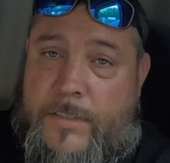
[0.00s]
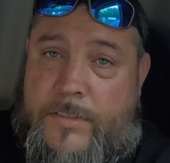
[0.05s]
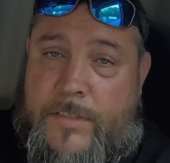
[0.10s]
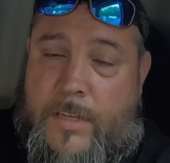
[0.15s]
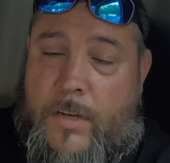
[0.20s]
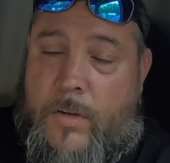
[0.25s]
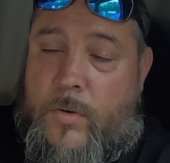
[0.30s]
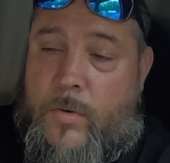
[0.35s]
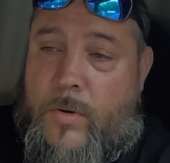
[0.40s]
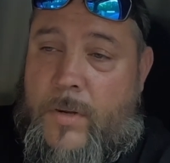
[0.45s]

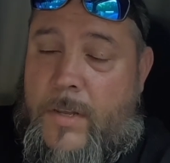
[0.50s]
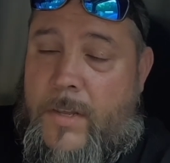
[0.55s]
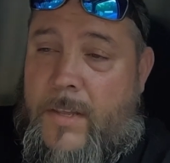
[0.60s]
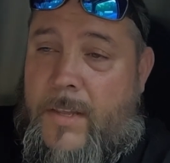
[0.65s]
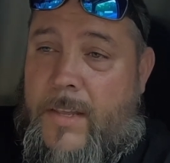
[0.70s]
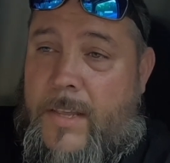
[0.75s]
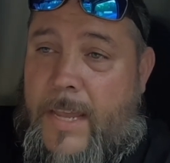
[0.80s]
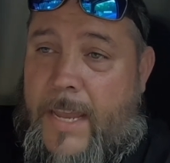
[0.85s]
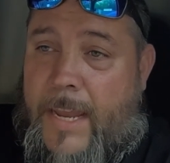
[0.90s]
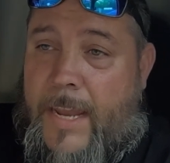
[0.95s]
So,
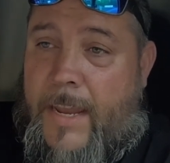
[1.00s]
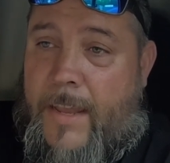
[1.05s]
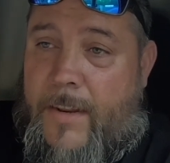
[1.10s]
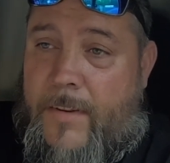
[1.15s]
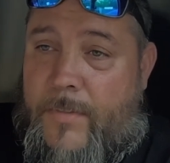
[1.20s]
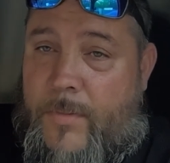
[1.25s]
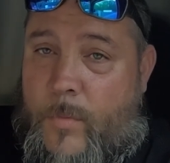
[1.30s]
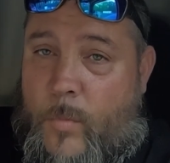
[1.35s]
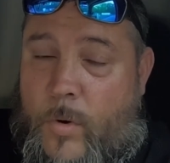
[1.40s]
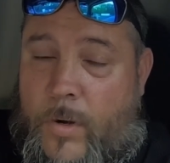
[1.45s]

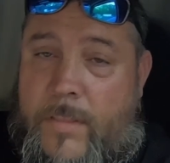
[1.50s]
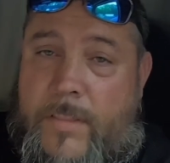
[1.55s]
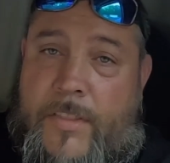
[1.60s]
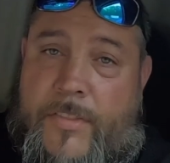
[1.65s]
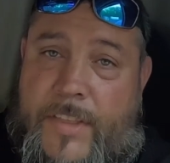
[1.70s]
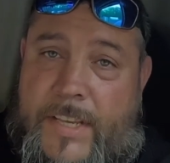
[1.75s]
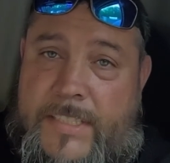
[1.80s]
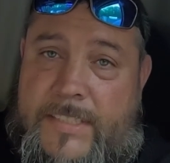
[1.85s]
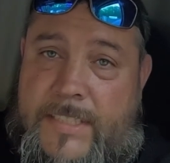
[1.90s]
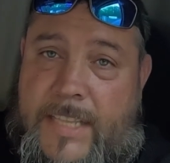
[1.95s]
and one of the
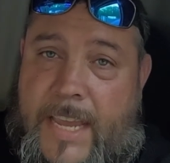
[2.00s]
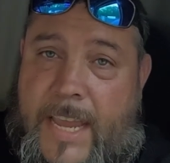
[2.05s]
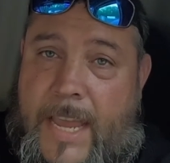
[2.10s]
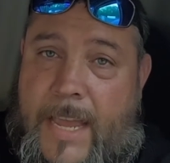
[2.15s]
things that they